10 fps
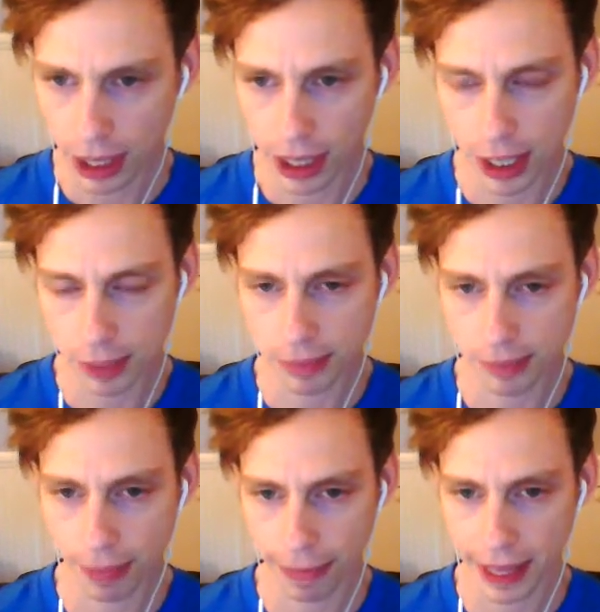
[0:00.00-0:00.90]

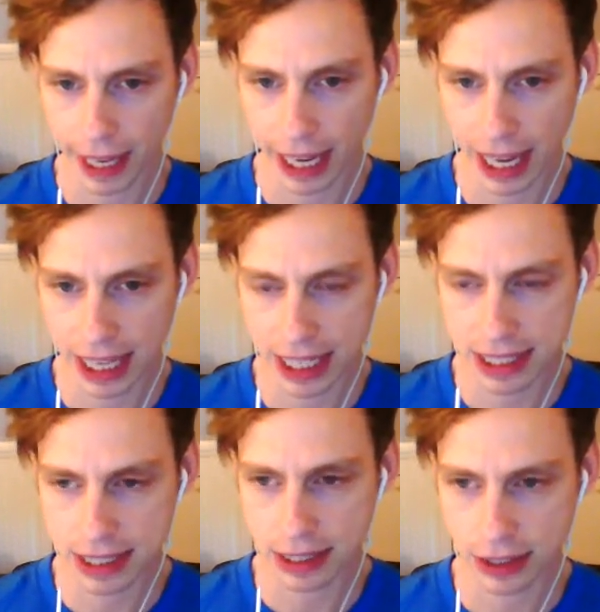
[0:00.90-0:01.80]
Um,
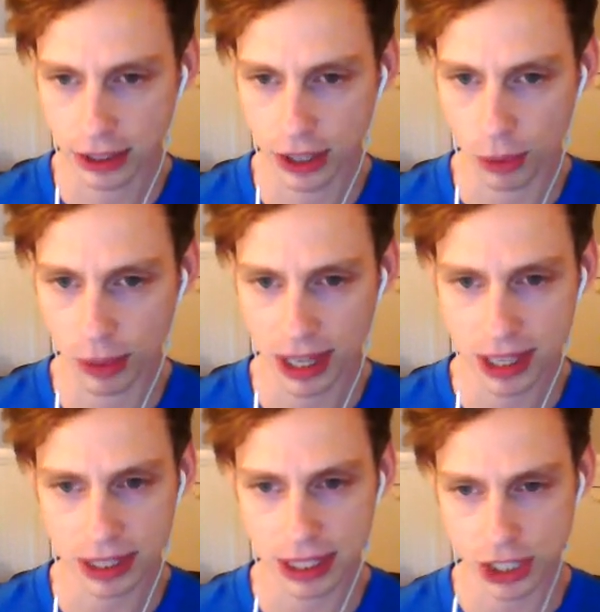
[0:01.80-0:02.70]
and you know,
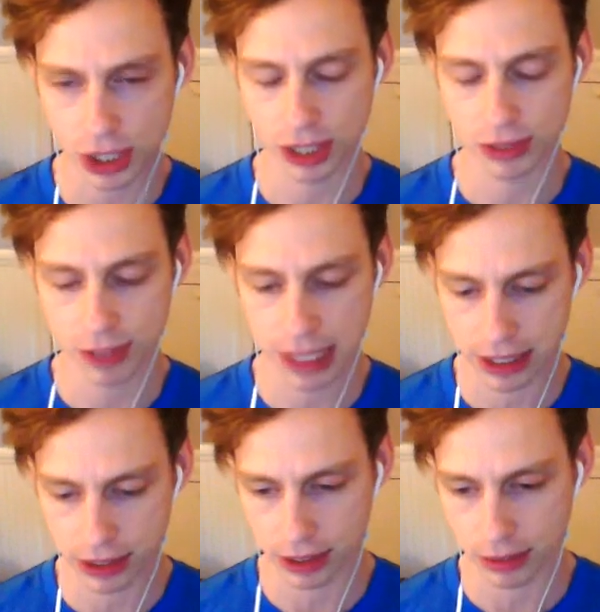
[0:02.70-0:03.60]
because ignition
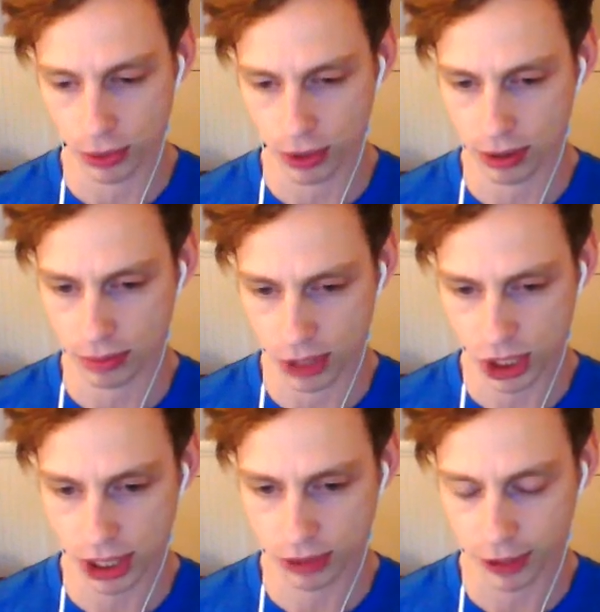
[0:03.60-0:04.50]
configs are more
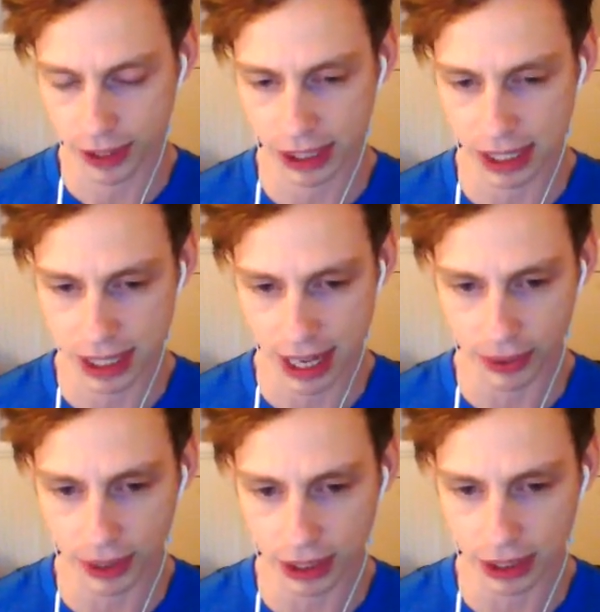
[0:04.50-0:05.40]
machine friendly and not
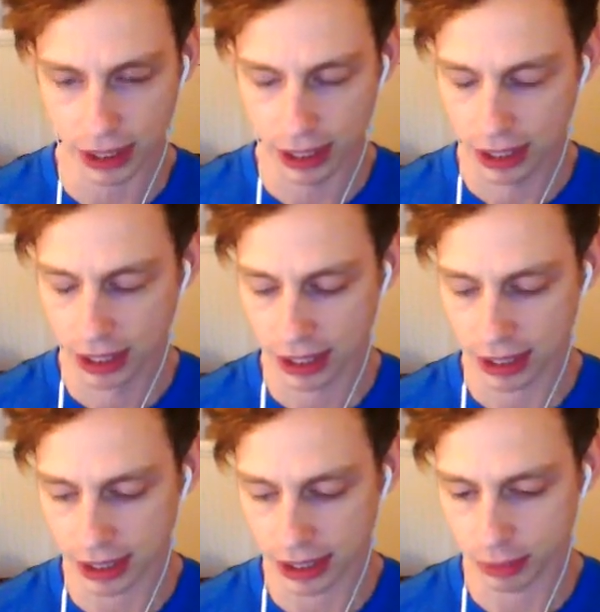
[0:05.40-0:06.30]
really
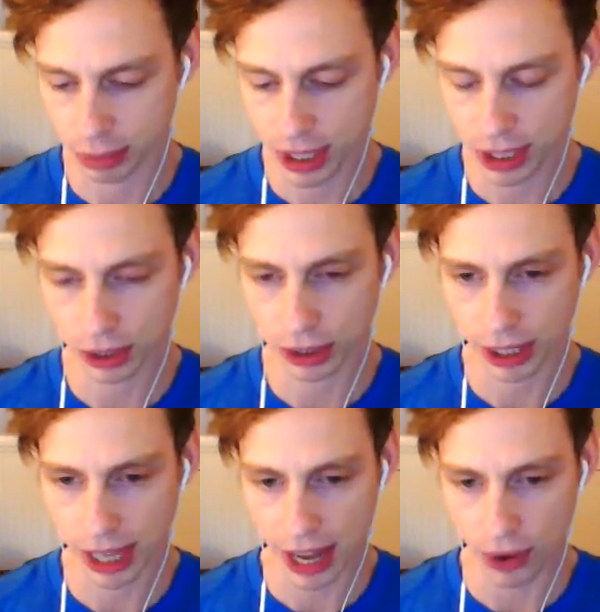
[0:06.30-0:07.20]
uh, pretty to
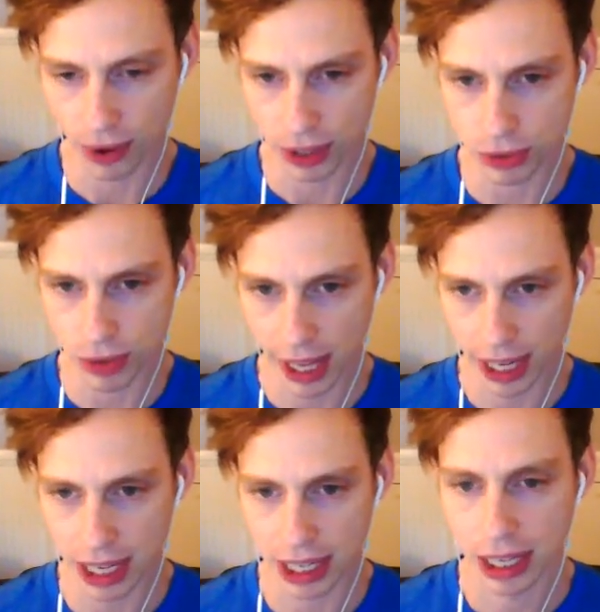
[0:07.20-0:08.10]
look at or to
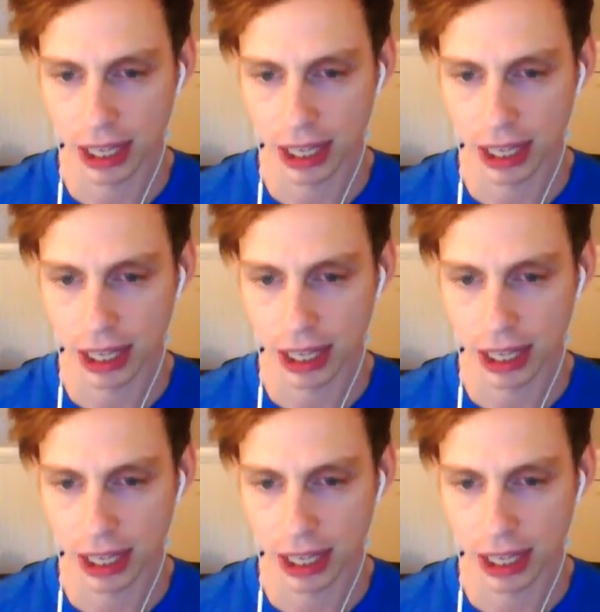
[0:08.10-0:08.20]
edit,